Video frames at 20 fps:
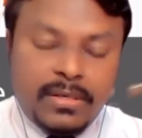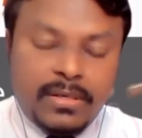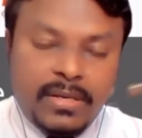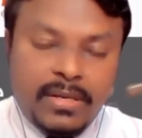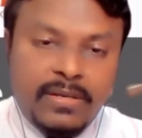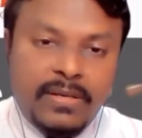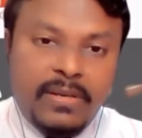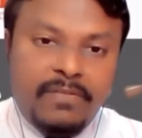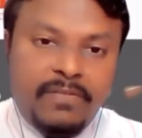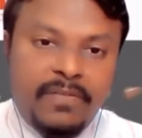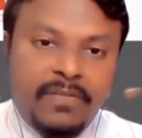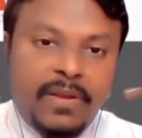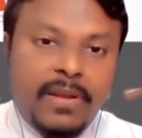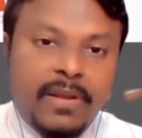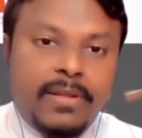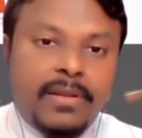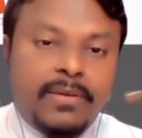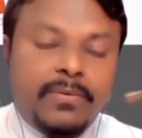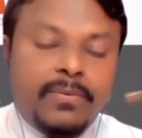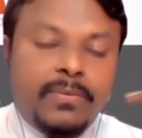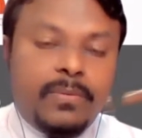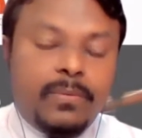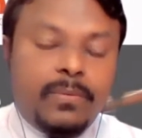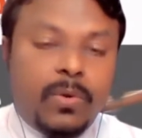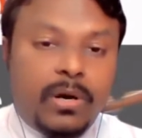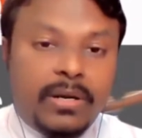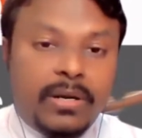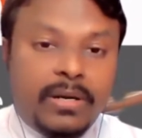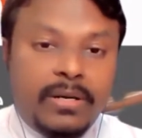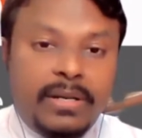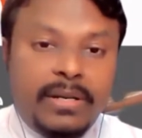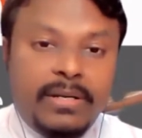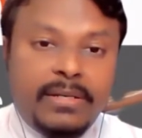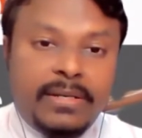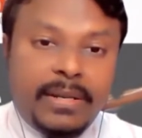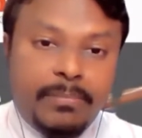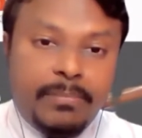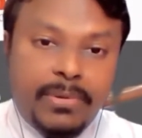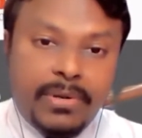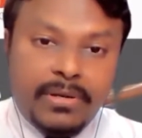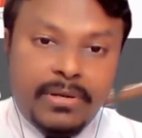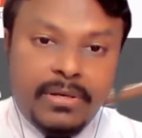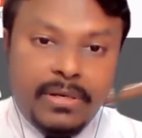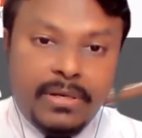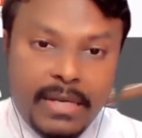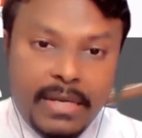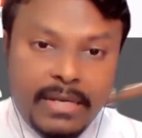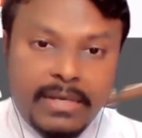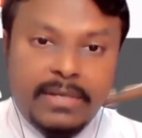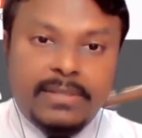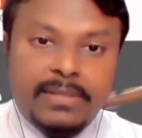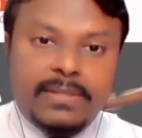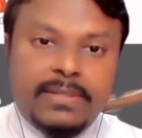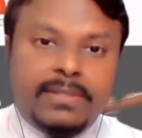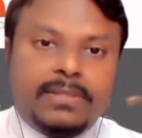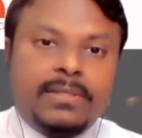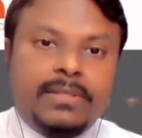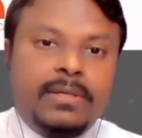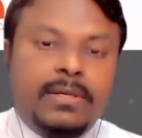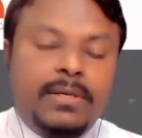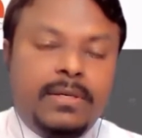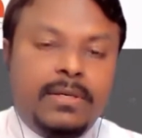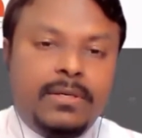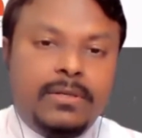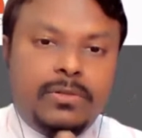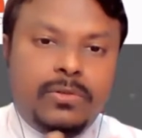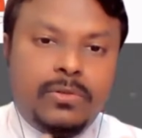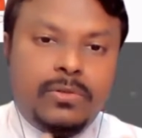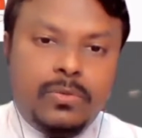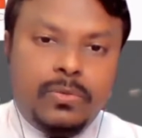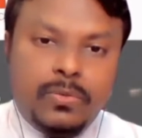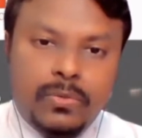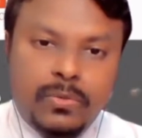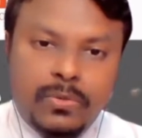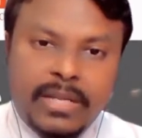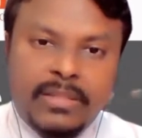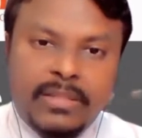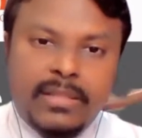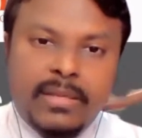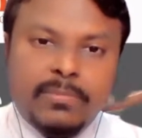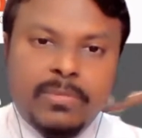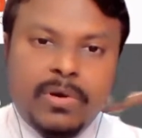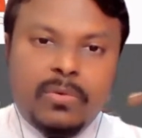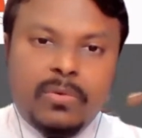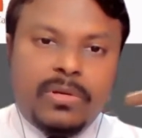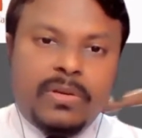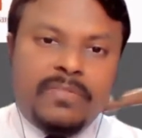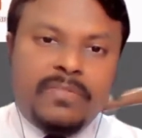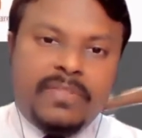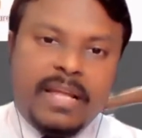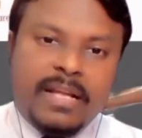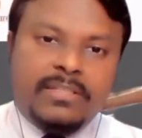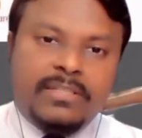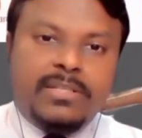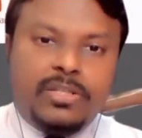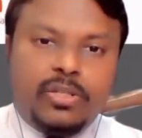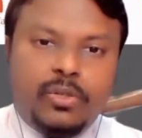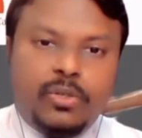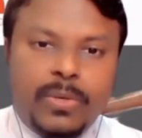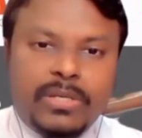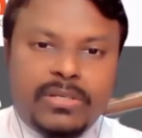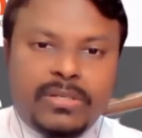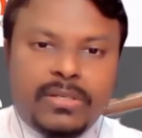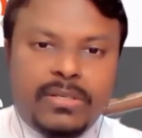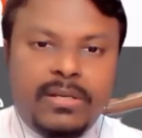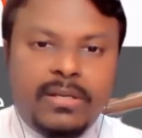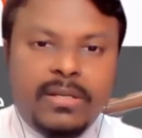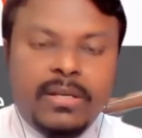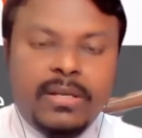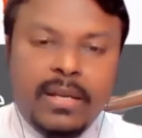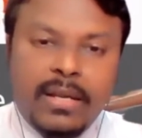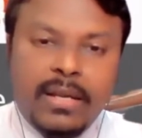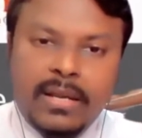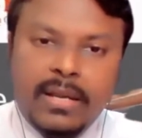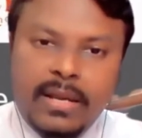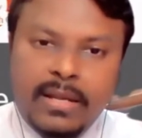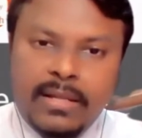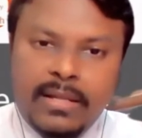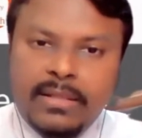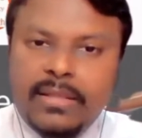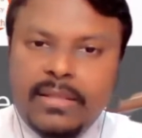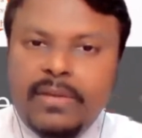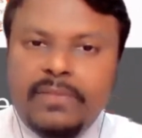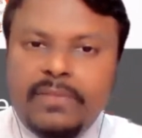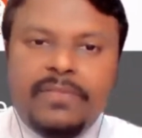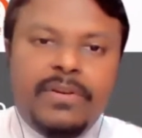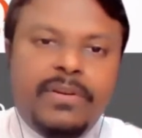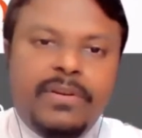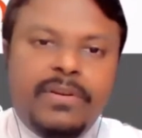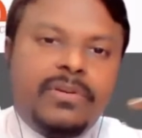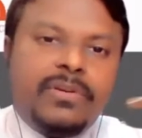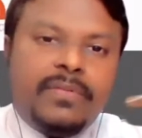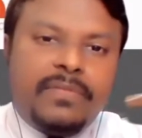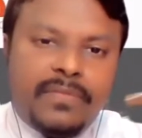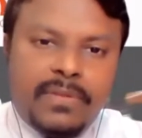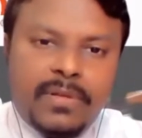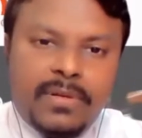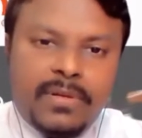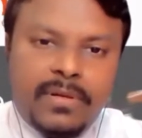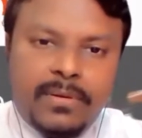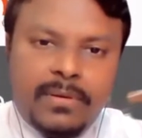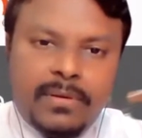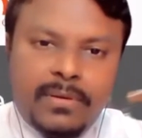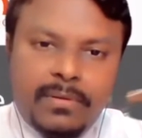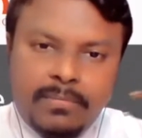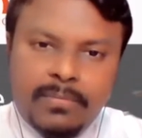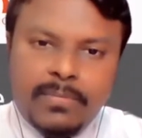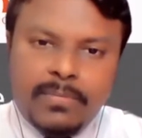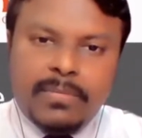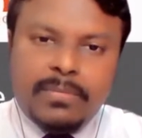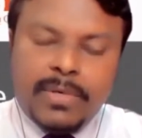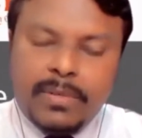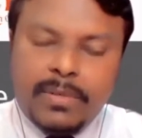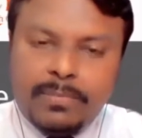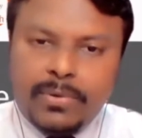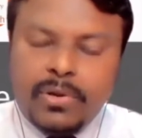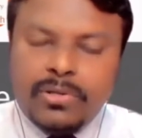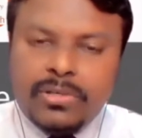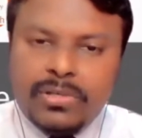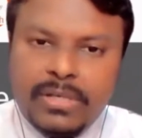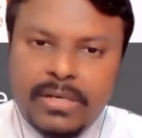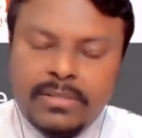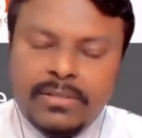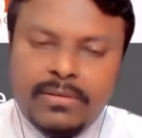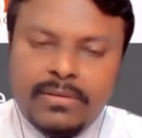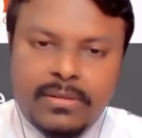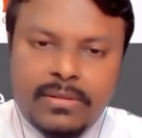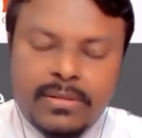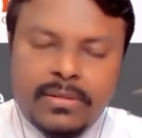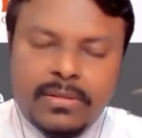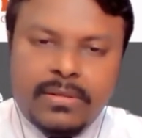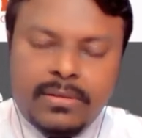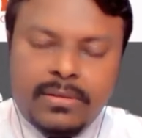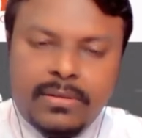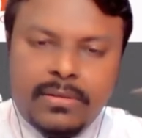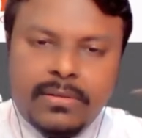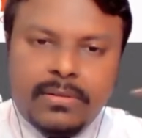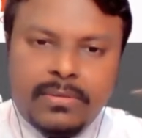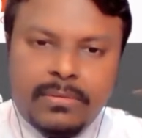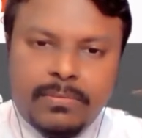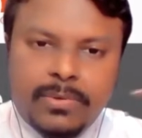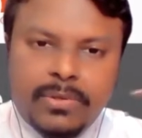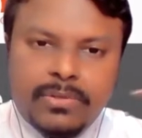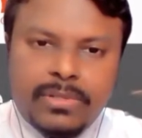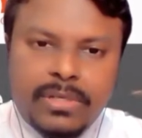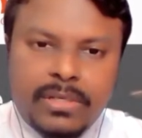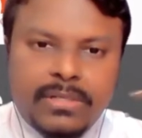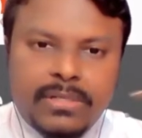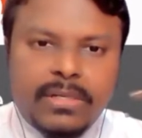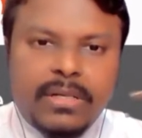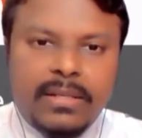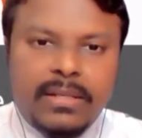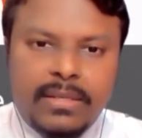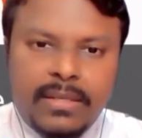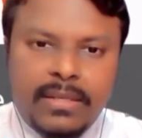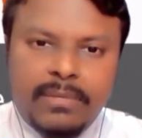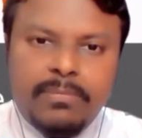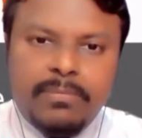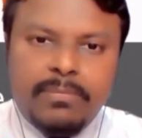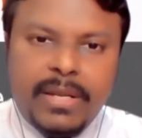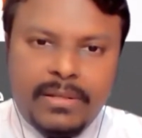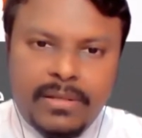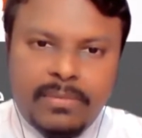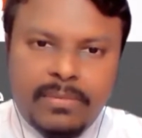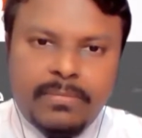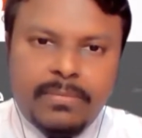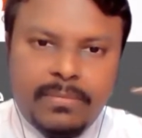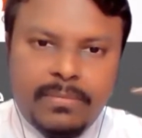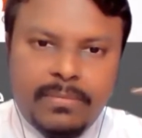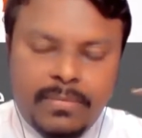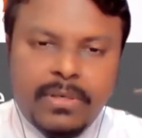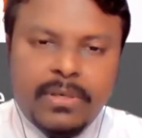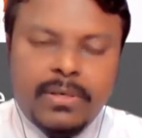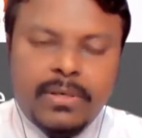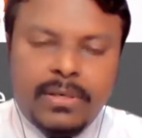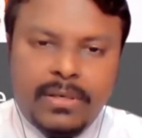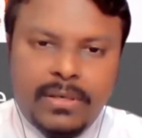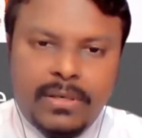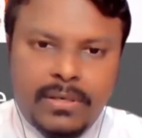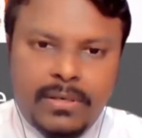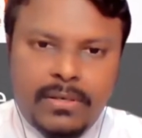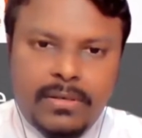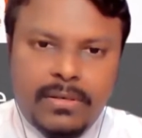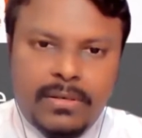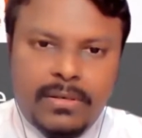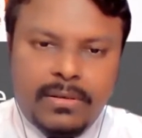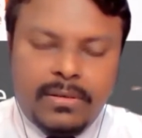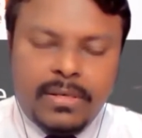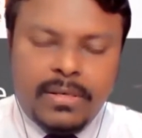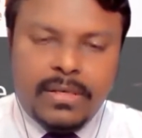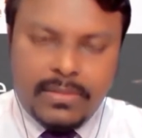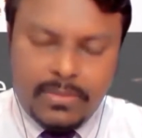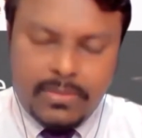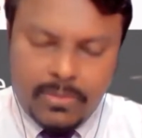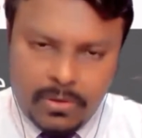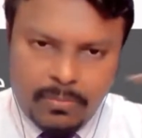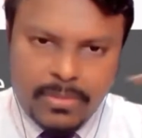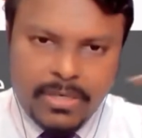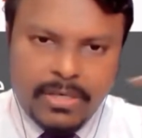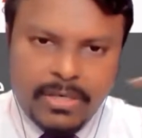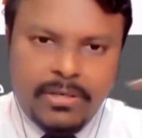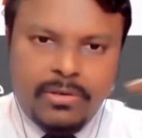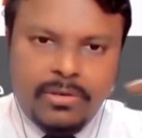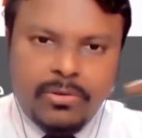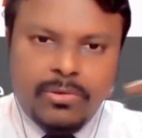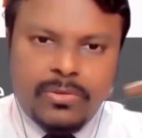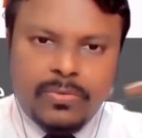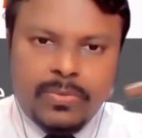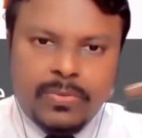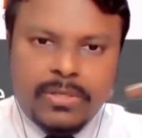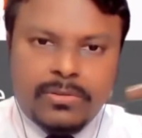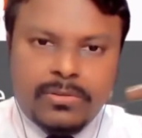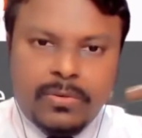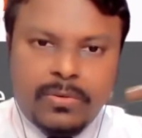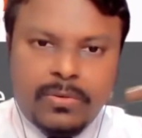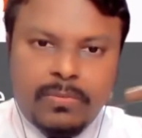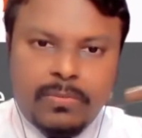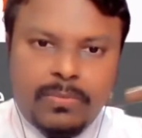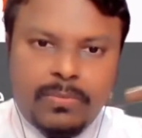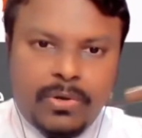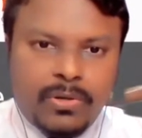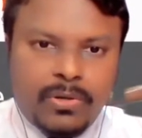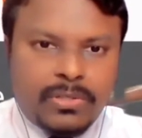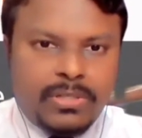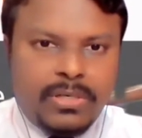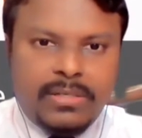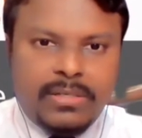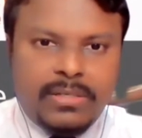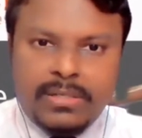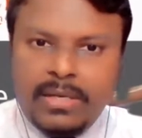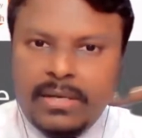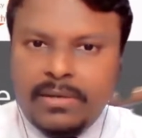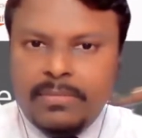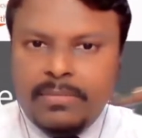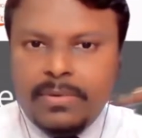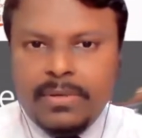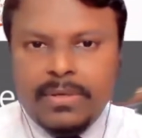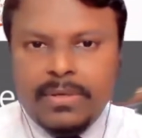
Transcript: kidney failure, warranting temporary dialysis to get them out of that situation, and then finish off the prostate procedure and then make them as a normal individual. So prostates can